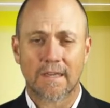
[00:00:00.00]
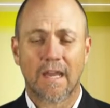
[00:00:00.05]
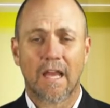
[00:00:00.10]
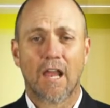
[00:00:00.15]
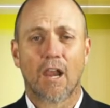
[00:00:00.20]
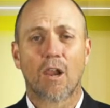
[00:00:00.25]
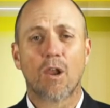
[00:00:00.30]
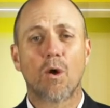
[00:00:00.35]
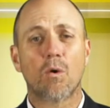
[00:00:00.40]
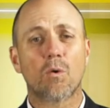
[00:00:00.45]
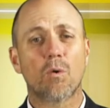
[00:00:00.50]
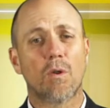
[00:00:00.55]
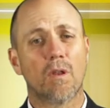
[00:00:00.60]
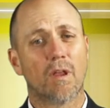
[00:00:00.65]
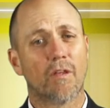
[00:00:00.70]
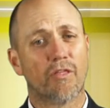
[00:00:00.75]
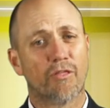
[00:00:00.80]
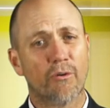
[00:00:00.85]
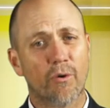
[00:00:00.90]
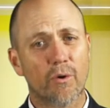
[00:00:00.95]
Local
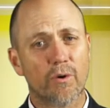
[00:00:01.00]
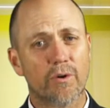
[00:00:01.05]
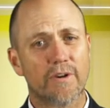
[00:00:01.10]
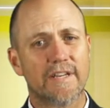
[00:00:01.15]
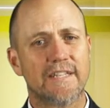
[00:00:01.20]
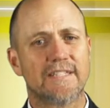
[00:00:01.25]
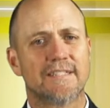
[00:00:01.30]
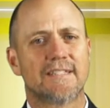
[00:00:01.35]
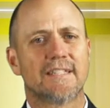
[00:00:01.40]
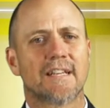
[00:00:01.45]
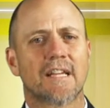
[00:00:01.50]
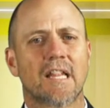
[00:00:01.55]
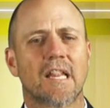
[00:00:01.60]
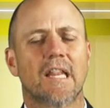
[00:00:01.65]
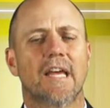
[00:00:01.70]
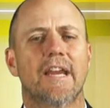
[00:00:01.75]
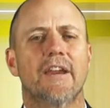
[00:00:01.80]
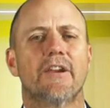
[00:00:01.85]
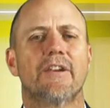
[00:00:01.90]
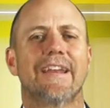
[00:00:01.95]
authorities
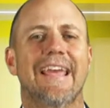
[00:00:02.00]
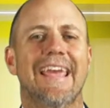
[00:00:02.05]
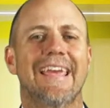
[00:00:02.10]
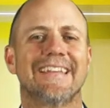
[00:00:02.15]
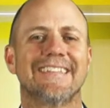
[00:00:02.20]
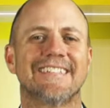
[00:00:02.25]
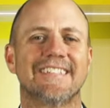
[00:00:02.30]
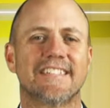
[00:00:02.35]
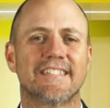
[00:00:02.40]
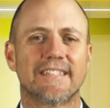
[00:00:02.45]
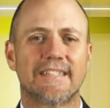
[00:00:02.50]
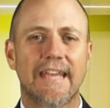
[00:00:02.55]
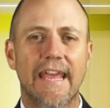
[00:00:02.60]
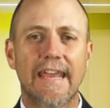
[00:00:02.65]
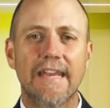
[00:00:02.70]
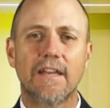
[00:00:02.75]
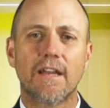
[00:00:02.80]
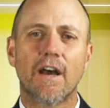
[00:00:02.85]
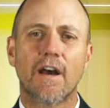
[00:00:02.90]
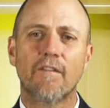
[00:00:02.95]
declared a
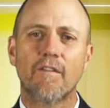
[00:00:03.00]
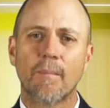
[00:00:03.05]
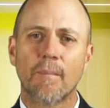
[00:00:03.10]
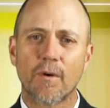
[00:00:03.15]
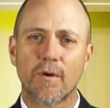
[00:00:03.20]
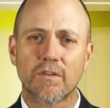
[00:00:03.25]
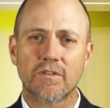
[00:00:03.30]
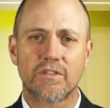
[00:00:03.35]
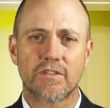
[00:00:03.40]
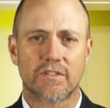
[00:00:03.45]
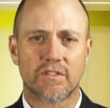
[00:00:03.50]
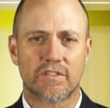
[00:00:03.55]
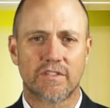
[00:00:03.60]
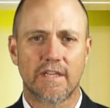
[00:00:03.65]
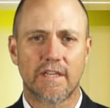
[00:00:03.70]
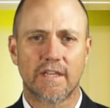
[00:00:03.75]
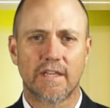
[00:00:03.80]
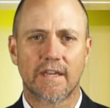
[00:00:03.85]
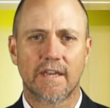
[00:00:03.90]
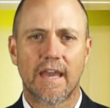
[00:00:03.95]
state of emergency
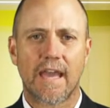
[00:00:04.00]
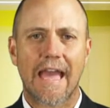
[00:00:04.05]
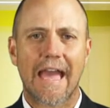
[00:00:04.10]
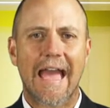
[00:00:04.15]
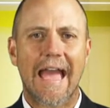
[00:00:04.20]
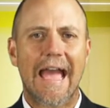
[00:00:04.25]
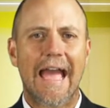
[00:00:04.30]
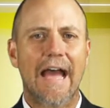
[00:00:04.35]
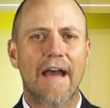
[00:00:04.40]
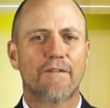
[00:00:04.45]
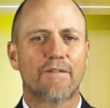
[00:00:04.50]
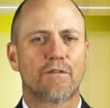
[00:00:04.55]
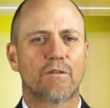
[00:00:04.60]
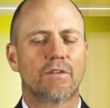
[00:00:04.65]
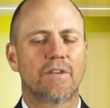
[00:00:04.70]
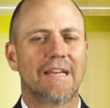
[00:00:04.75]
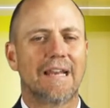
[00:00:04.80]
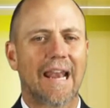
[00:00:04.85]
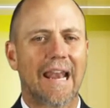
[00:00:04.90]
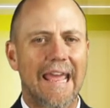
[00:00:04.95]
after
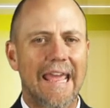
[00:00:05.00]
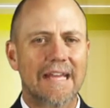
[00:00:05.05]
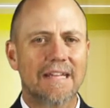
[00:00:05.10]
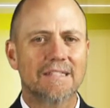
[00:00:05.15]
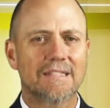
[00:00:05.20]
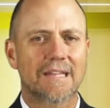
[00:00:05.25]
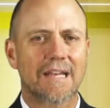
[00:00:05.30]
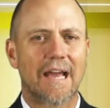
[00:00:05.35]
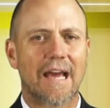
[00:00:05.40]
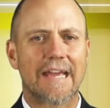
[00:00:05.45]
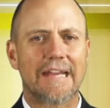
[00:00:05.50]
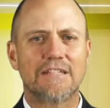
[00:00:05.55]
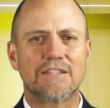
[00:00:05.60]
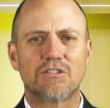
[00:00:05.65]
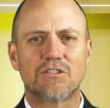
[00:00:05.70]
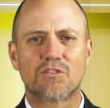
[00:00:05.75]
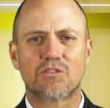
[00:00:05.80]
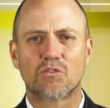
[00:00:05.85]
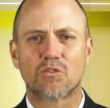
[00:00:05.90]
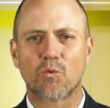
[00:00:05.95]
the landslide
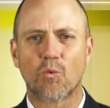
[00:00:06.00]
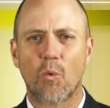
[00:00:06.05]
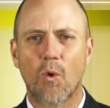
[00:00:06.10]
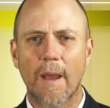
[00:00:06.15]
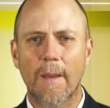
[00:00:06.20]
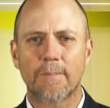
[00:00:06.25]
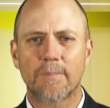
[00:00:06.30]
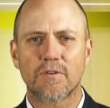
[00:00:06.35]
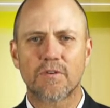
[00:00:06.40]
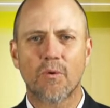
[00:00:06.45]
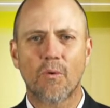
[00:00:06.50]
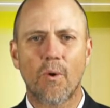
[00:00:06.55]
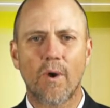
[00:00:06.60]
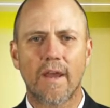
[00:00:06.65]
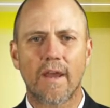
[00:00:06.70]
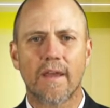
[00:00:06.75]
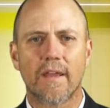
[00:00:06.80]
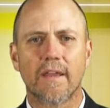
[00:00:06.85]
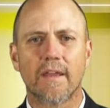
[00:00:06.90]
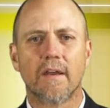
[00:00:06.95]
swept
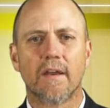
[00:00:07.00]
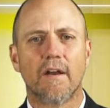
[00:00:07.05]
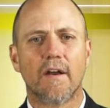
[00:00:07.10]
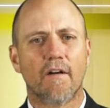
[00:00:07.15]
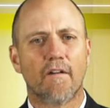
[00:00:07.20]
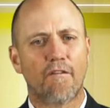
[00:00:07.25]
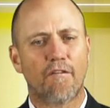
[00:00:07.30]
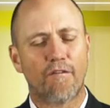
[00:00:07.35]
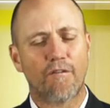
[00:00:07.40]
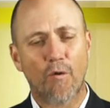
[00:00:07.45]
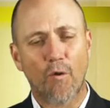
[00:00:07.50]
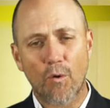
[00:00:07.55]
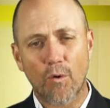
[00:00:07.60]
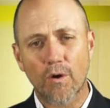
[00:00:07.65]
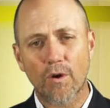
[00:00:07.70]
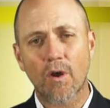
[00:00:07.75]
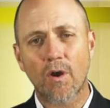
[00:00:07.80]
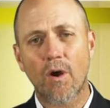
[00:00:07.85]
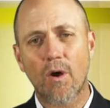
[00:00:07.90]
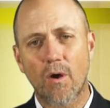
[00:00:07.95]
away four
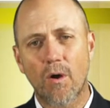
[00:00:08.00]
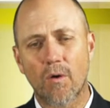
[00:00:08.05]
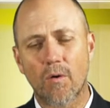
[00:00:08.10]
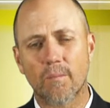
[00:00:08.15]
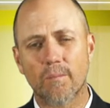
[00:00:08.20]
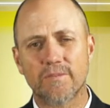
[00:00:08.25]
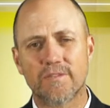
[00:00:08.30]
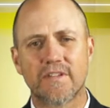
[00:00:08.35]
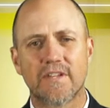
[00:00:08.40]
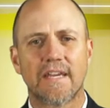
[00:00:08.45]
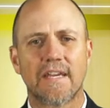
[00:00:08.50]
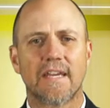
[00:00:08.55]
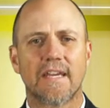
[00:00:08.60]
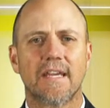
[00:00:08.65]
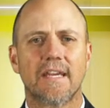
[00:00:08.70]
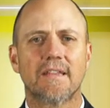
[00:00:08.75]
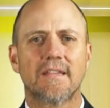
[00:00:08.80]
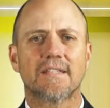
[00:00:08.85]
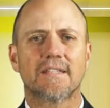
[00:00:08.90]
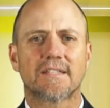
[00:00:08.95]
homes
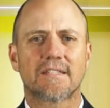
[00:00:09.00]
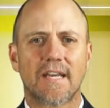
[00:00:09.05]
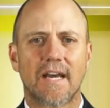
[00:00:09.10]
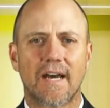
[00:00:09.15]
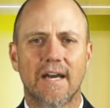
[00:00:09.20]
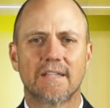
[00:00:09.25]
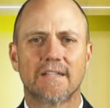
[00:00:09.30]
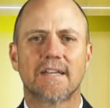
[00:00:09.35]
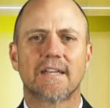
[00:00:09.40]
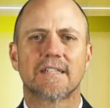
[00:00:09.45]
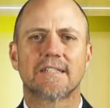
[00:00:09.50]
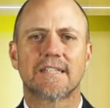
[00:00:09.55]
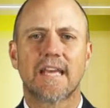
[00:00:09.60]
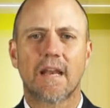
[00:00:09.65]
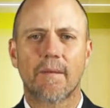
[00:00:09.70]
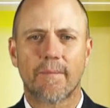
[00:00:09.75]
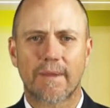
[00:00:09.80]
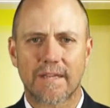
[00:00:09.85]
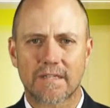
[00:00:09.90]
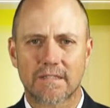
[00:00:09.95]
in the San
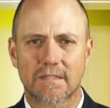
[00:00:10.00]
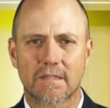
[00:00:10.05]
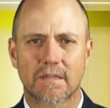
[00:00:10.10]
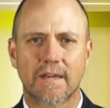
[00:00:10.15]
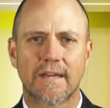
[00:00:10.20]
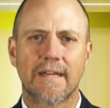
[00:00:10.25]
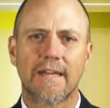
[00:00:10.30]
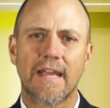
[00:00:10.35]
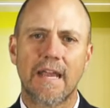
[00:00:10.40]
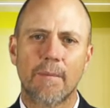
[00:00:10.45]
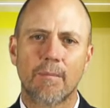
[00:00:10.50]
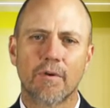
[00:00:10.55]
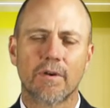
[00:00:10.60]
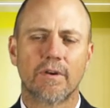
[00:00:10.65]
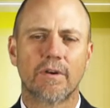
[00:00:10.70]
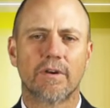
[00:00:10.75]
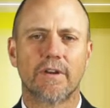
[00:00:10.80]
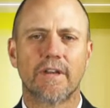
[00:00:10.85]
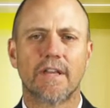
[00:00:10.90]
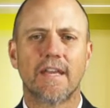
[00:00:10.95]
Silvestre
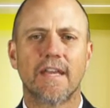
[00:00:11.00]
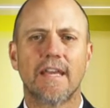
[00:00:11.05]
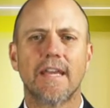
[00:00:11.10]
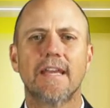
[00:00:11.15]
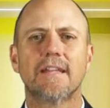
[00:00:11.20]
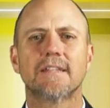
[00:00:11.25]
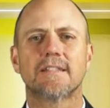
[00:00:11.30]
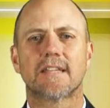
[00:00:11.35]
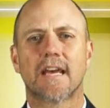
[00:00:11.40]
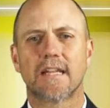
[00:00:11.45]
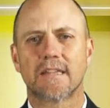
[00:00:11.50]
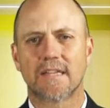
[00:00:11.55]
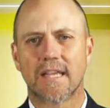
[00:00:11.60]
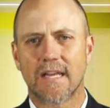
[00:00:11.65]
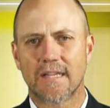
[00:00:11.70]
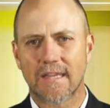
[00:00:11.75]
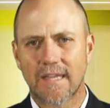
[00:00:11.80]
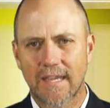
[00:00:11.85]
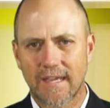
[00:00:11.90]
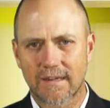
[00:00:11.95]
neighborhood in
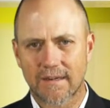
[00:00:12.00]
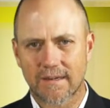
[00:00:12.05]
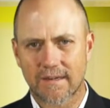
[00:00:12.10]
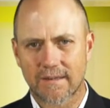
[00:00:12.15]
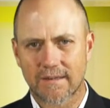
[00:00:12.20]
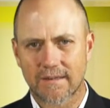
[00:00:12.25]
Santander.